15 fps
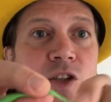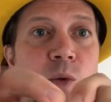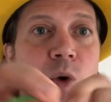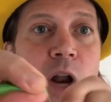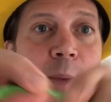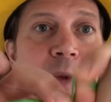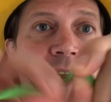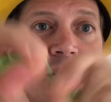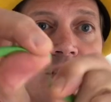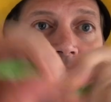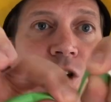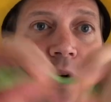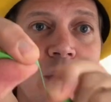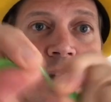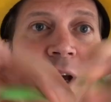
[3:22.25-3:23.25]
So what I'm going to
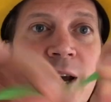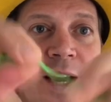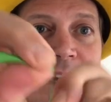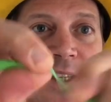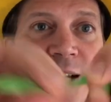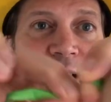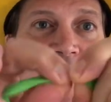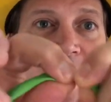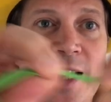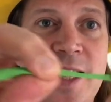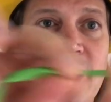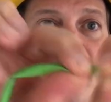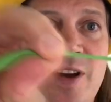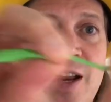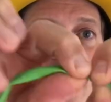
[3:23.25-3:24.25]
do is I'm going to
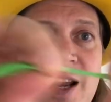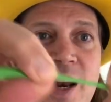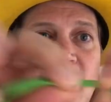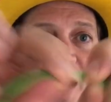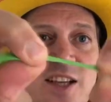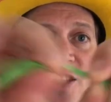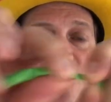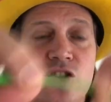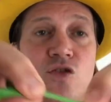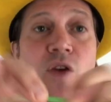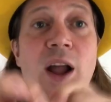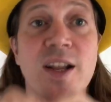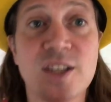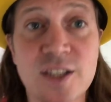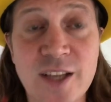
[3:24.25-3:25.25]
give it a nice
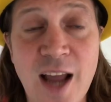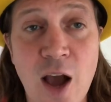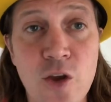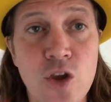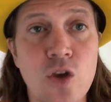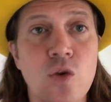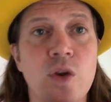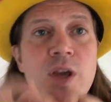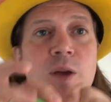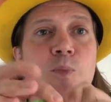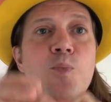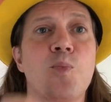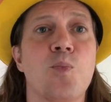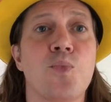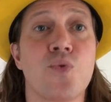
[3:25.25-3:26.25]
stretch. Now you
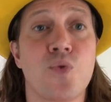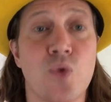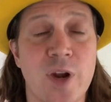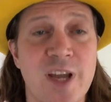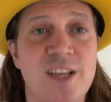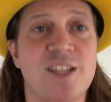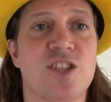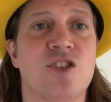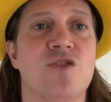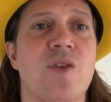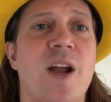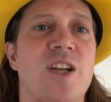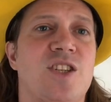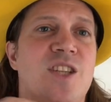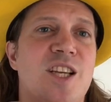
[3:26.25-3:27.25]
can
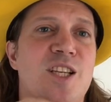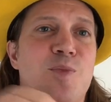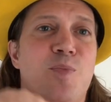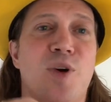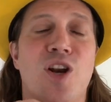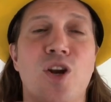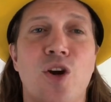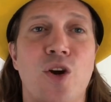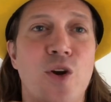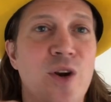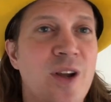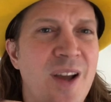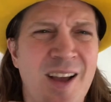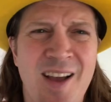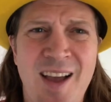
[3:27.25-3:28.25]
pre-stretch this
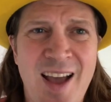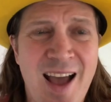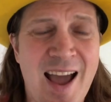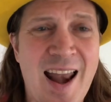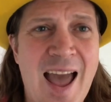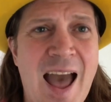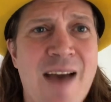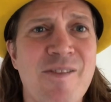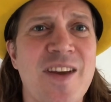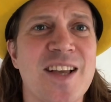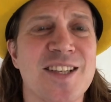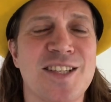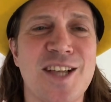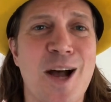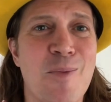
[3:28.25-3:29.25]
balloon and have
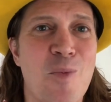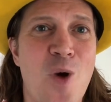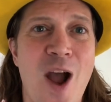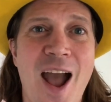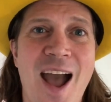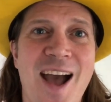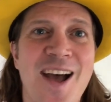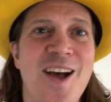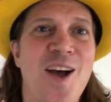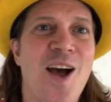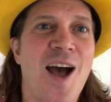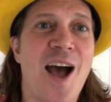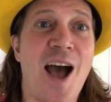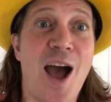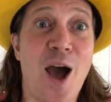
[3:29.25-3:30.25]
it somewhere
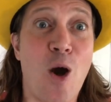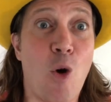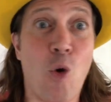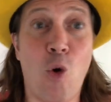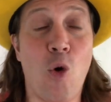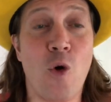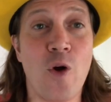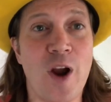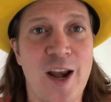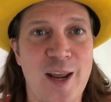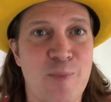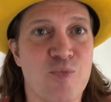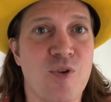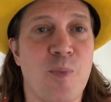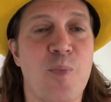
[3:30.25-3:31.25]

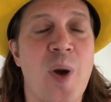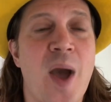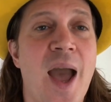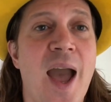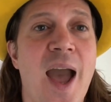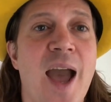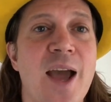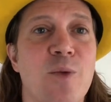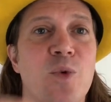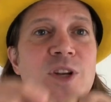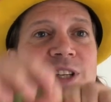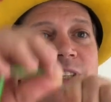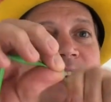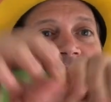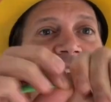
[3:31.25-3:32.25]
already prepared, which
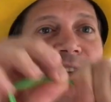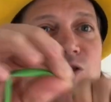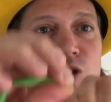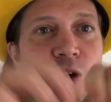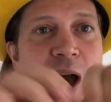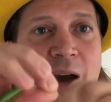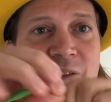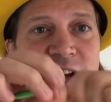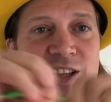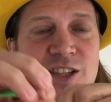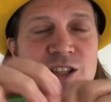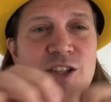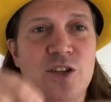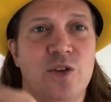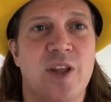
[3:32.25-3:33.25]
saves you having
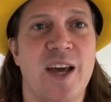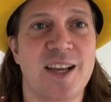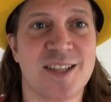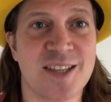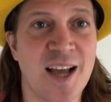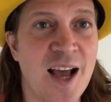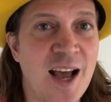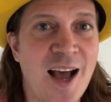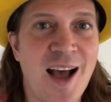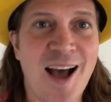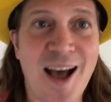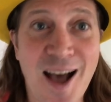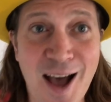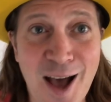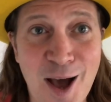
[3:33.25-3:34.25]
to do this.
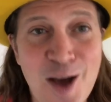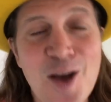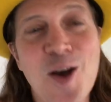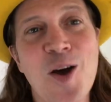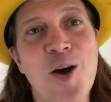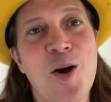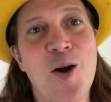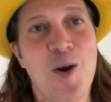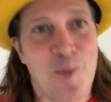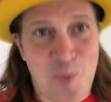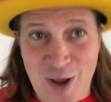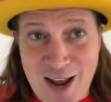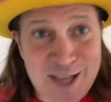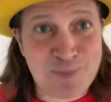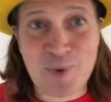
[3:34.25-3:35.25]
But
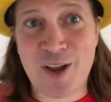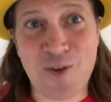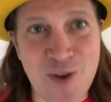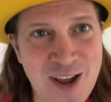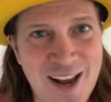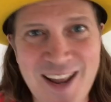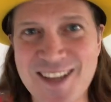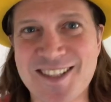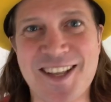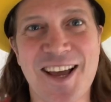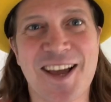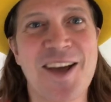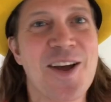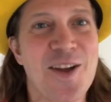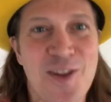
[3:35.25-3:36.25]
let's be
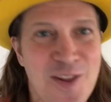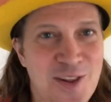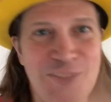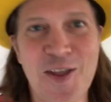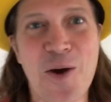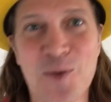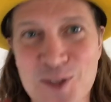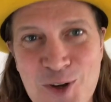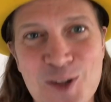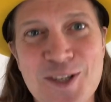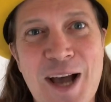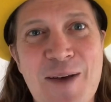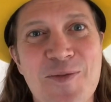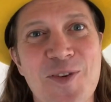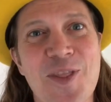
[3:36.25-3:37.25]
realistic. No one's got
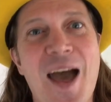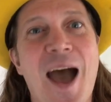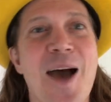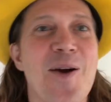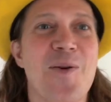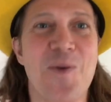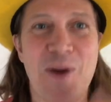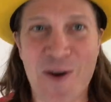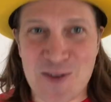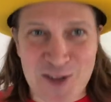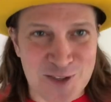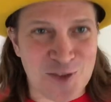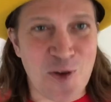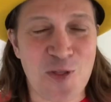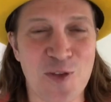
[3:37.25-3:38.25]
time for that. We're
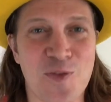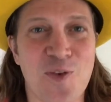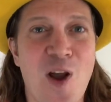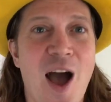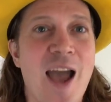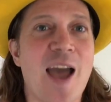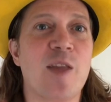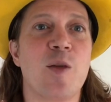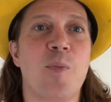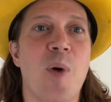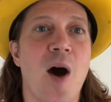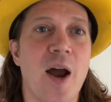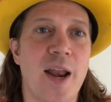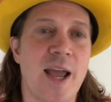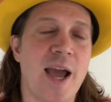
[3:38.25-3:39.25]
just on the fly at the
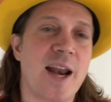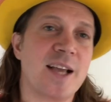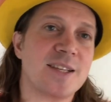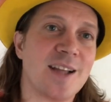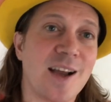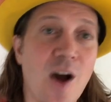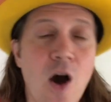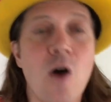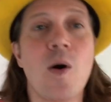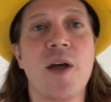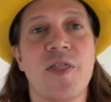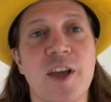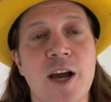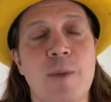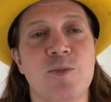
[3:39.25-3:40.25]
party and it's like, oh, I
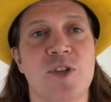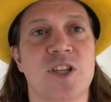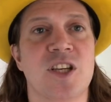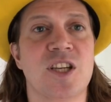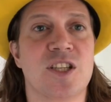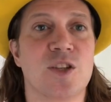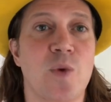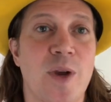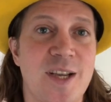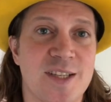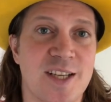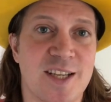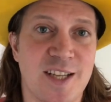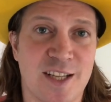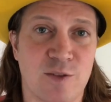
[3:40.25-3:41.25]
think I'm just going to squeeze
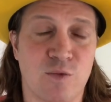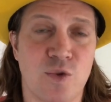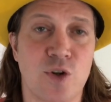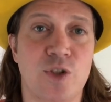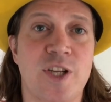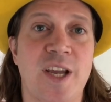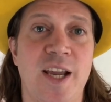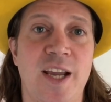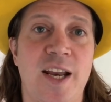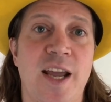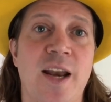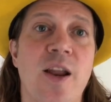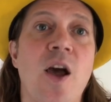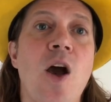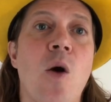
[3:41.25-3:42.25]
this little routine
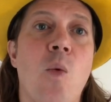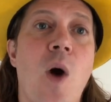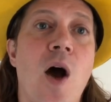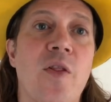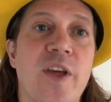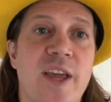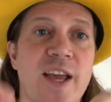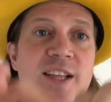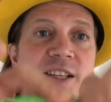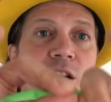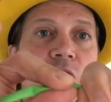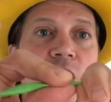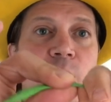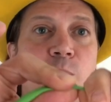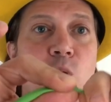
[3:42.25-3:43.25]
in while the kids are
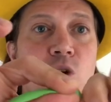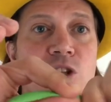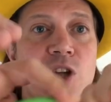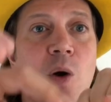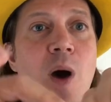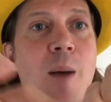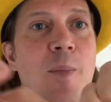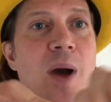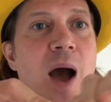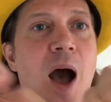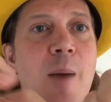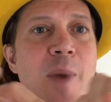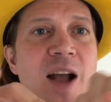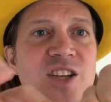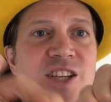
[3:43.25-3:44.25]
looking bored. So
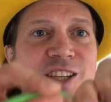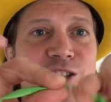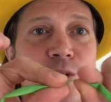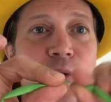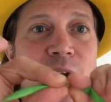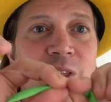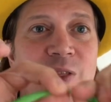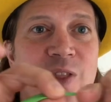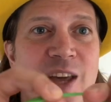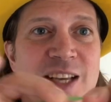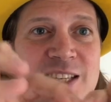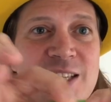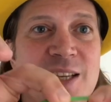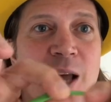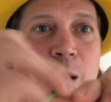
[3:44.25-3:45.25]
I'm actually doing
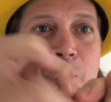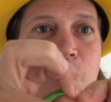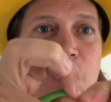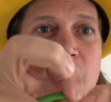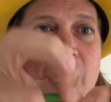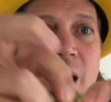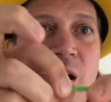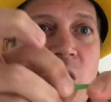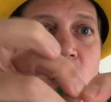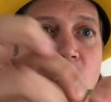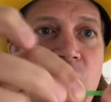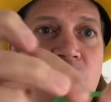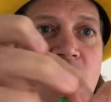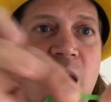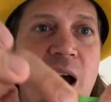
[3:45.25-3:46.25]
this bit
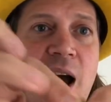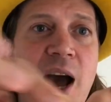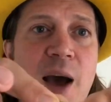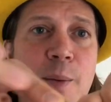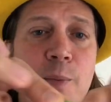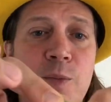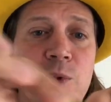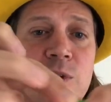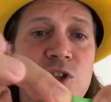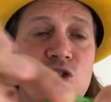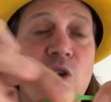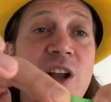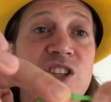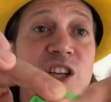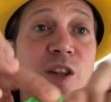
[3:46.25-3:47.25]
of
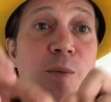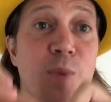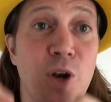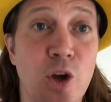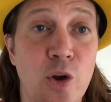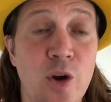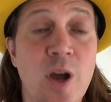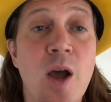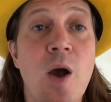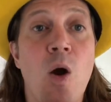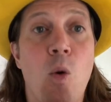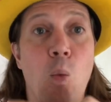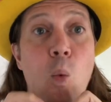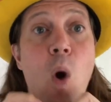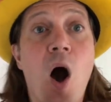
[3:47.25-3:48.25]
stretching the balloon
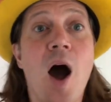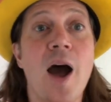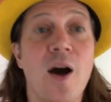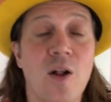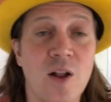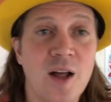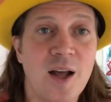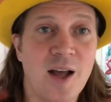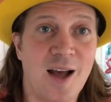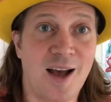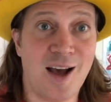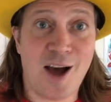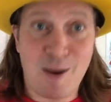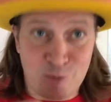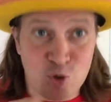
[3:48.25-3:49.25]
while
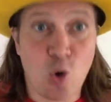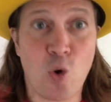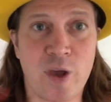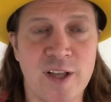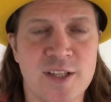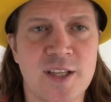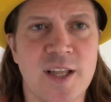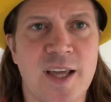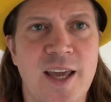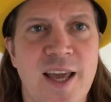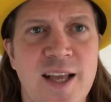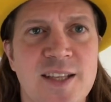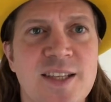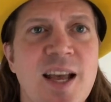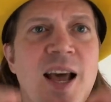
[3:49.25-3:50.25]
I'm talking to the
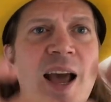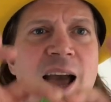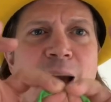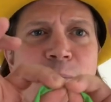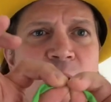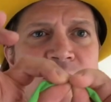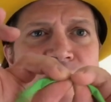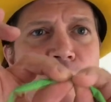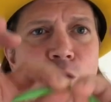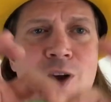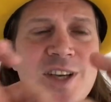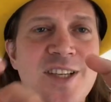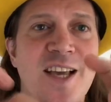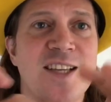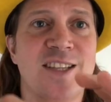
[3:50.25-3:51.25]
kids. And my
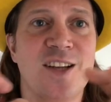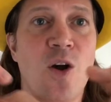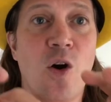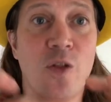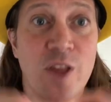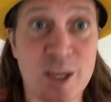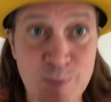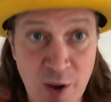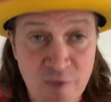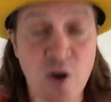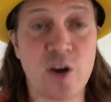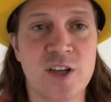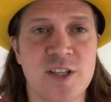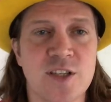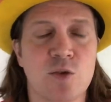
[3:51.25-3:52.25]
focus isn't on this. My
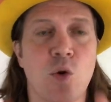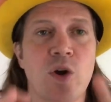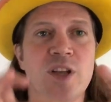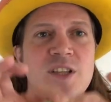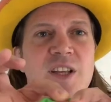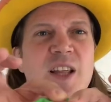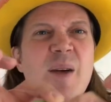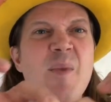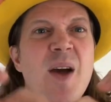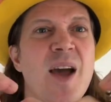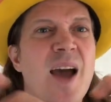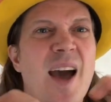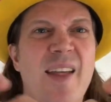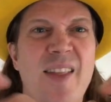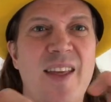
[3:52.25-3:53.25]
focus is talking to them.
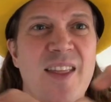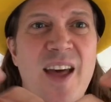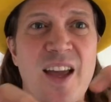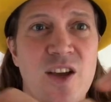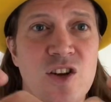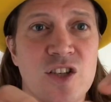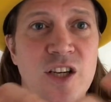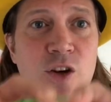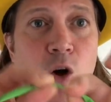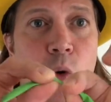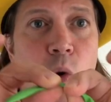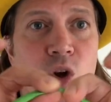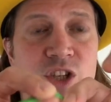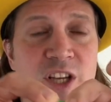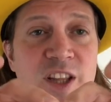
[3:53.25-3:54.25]
And then they're usually
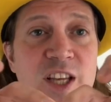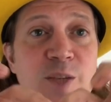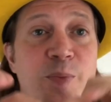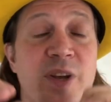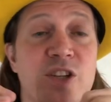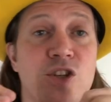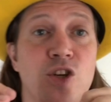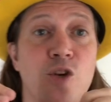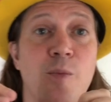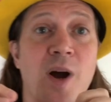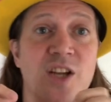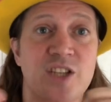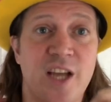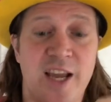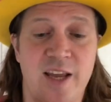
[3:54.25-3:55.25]
not watching this bit too
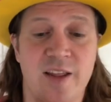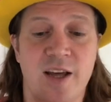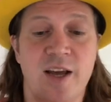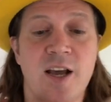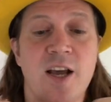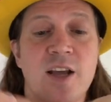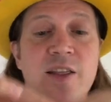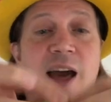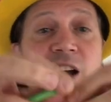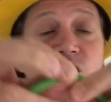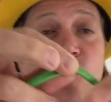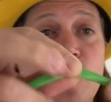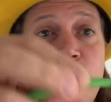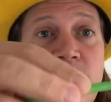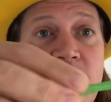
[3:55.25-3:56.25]
much either. That
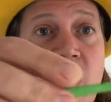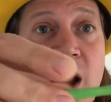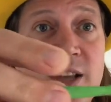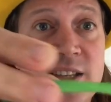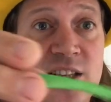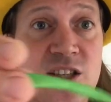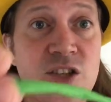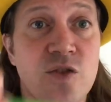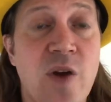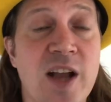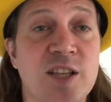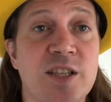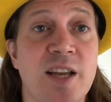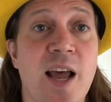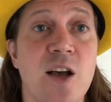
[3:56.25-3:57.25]
should be nice and
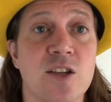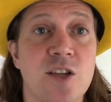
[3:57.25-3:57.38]
stretched now.